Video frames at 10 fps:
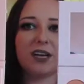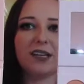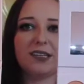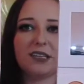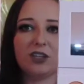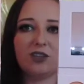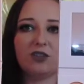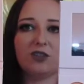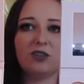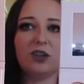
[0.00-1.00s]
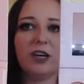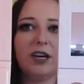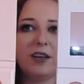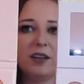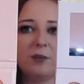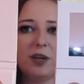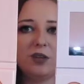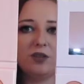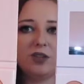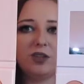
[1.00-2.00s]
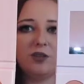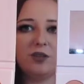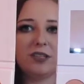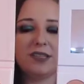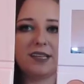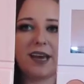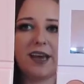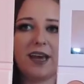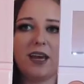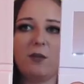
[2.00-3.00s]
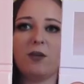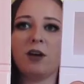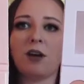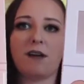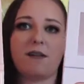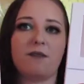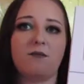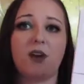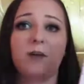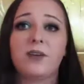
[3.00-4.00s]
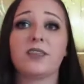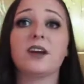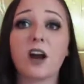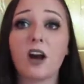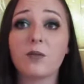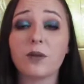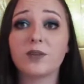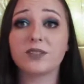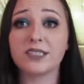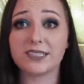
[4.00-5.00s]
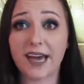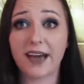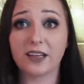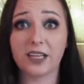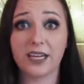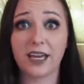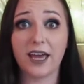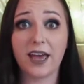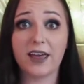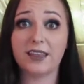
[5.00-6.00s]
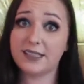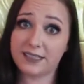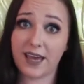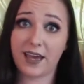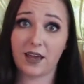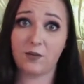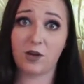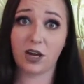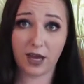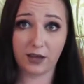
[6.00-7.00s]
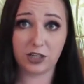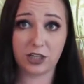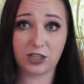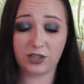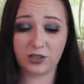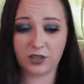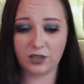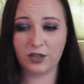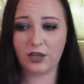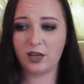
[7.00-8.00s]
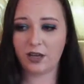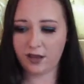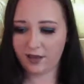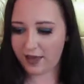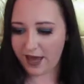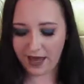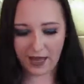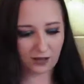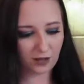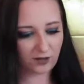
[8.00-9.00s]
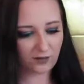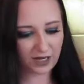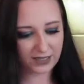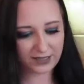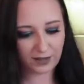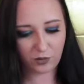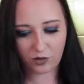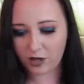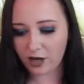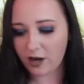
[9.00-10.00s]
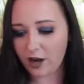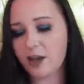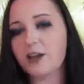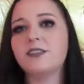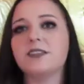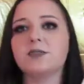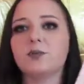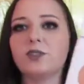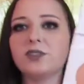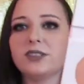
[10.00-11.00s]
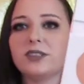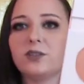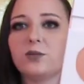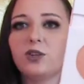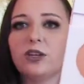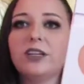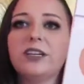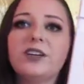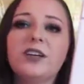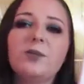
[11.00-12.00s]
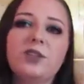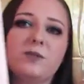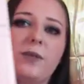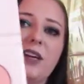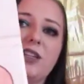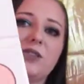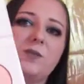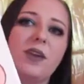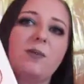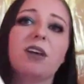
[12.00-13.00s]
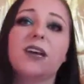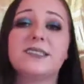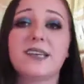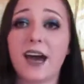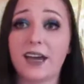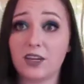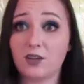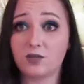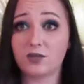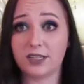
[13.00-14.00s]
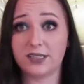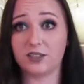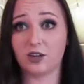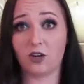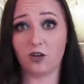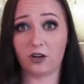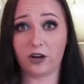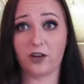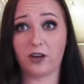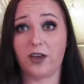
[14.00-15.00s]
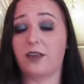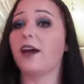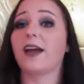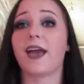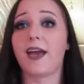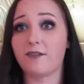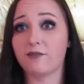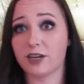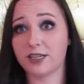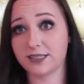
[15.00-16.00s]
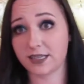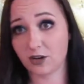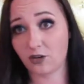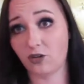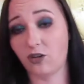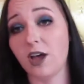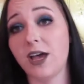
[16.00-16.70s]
identical. The middle 2 are the same. I mean, they're almost exactly the same colors. They look very similar. This one looks a little more glittery, which may just be because I use this Nicole Guerriero kit like every single